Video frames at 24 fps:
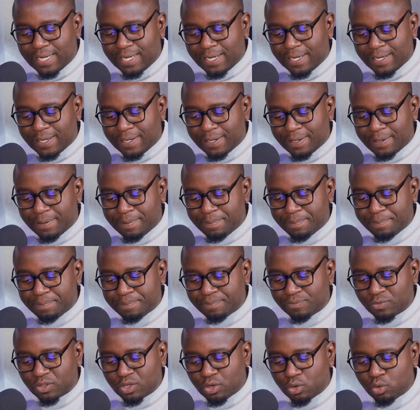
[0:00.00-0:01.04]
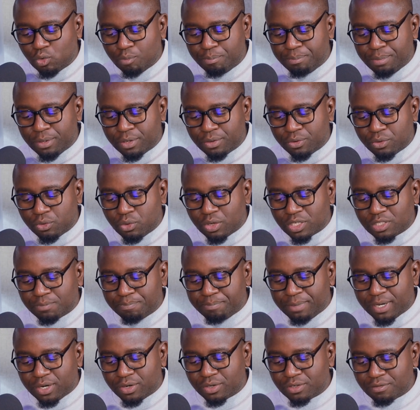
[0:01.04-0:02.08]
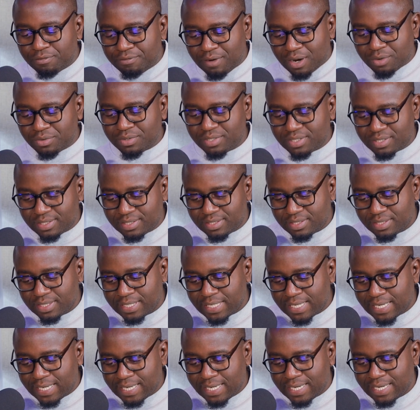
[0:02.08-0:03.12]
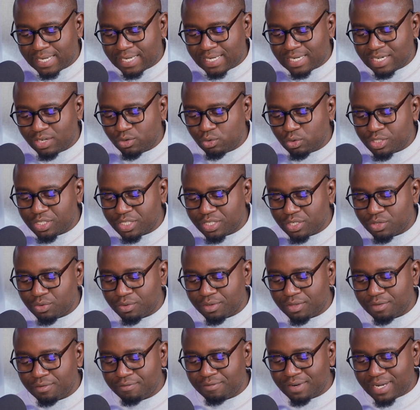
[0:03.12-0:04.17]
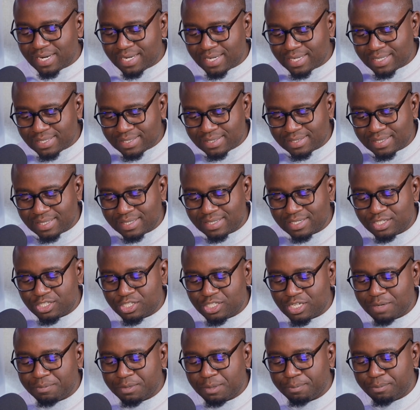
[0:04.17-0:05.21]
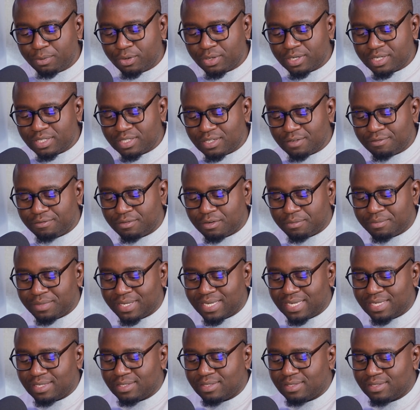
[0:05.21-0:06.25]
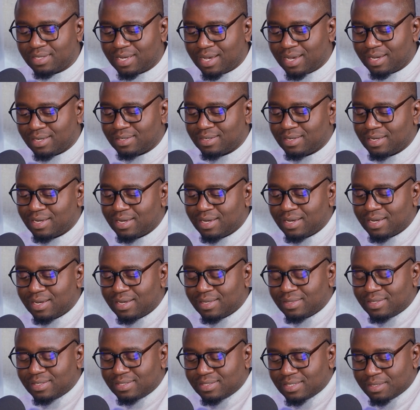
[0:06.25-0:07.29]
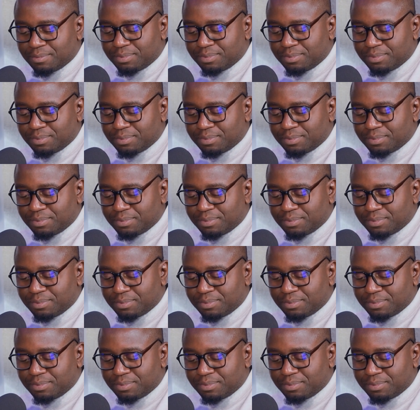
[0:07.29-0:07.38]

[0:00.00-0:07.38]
who has built founders, negotiated with funders, and shaped policy from the inside. This